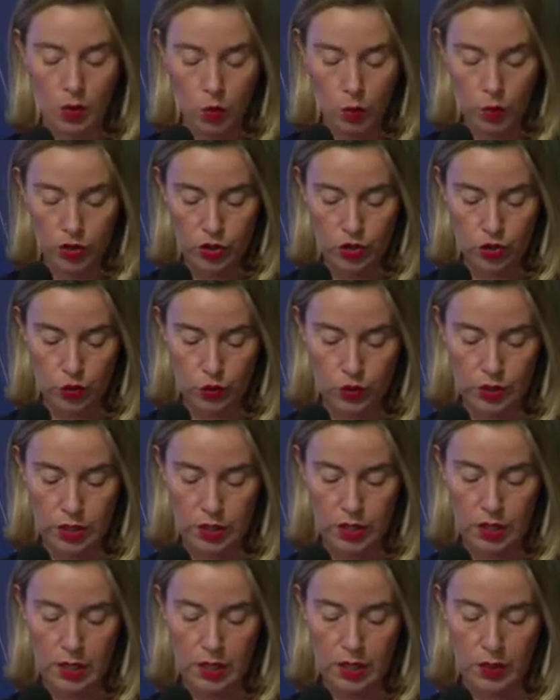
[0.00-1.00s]
with
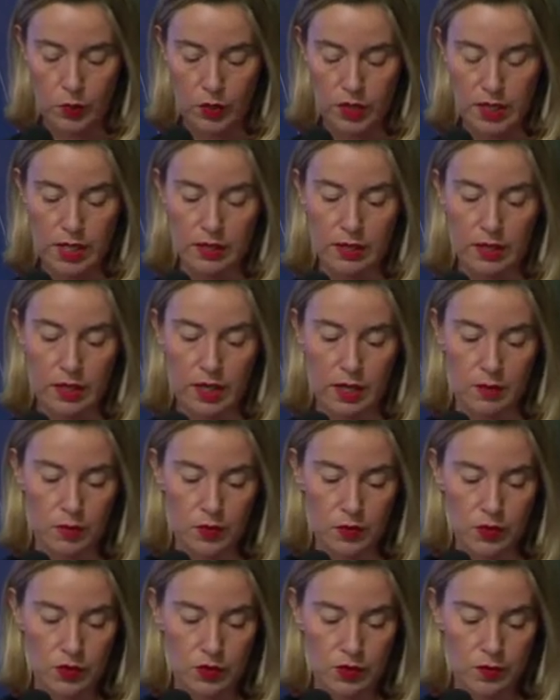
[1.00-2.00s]
Jordan and with other
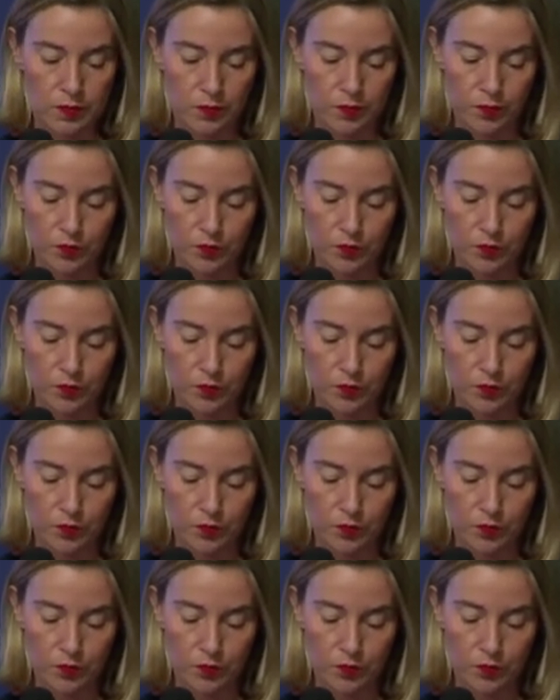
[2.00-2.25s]
neighbors.